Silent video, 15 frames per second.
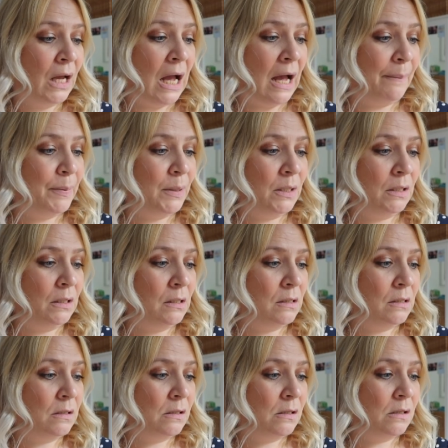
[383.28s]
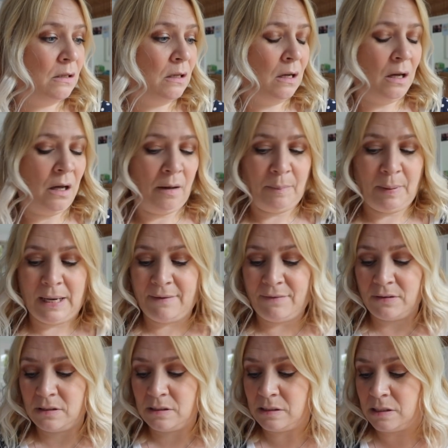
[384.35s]
happens. But
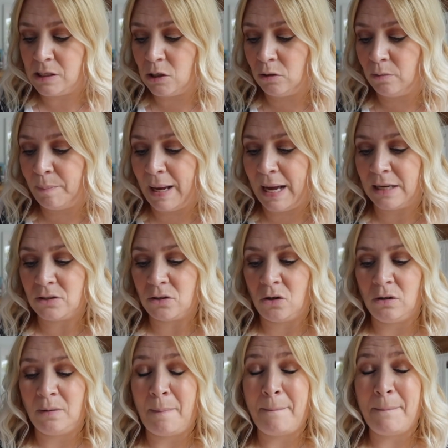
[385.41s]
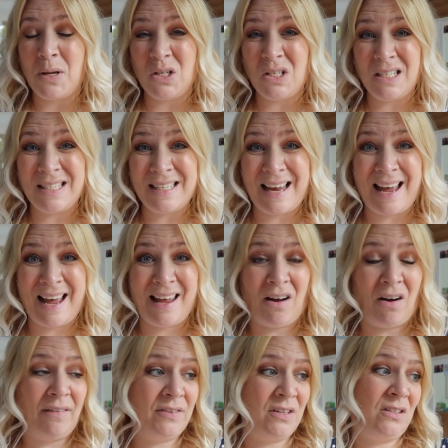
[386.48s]
if it's still bad on Monday,
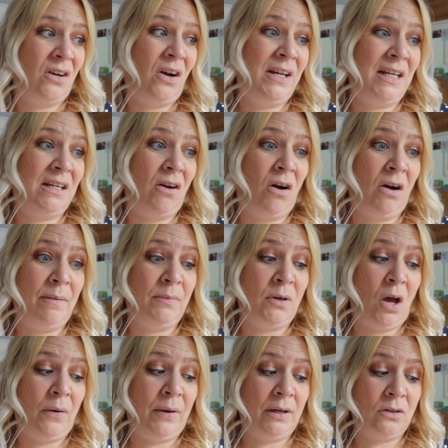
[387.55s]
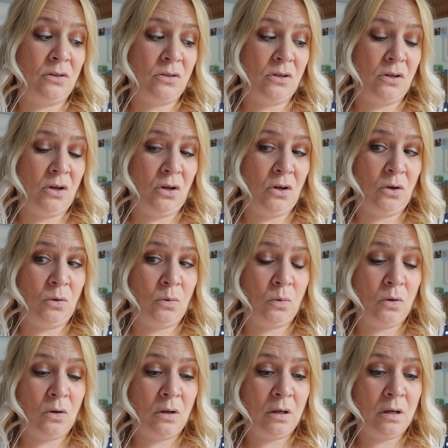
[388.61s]
I've decided I'm going to
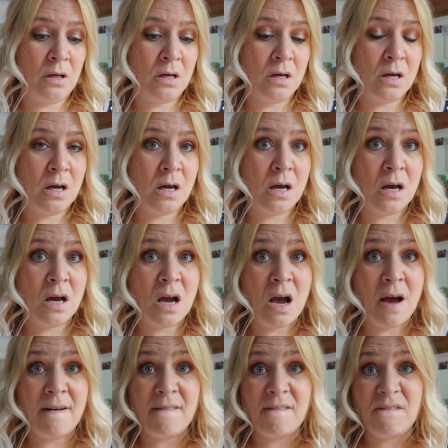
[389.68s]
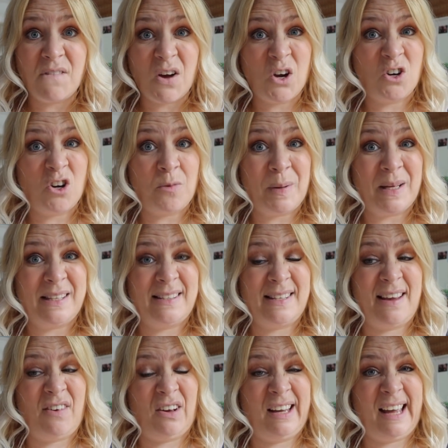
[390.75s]
phone up and
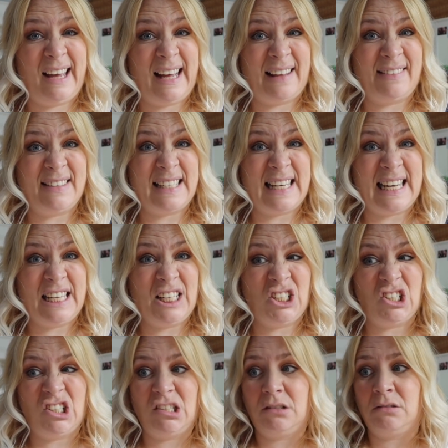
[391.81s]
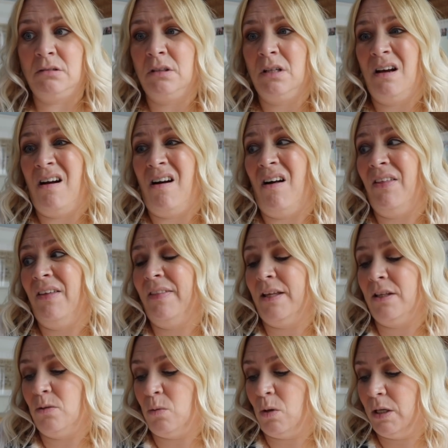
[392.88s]
see if I can get a cancellation. I think
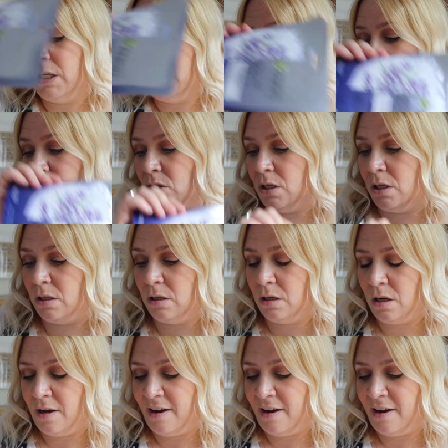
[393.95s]
that's what I need to do.